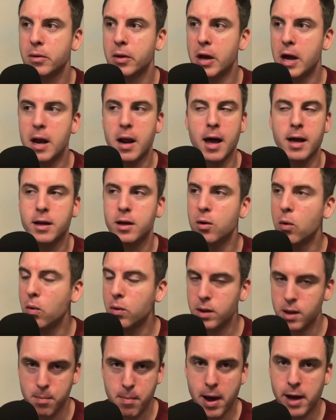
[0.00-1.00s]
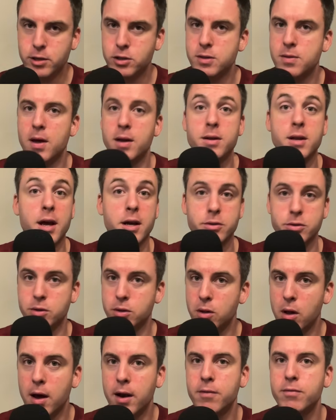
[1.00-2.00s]
And I can only imagine that takes a
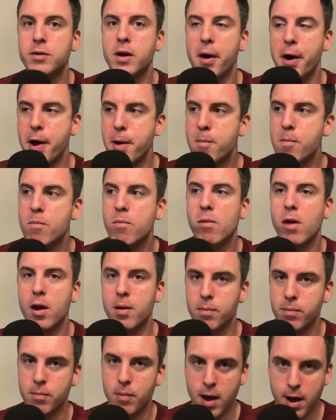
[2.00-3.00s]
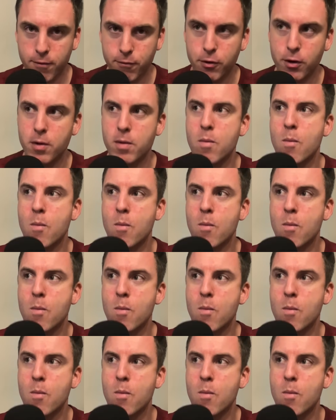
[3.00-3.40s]
lot of time and effort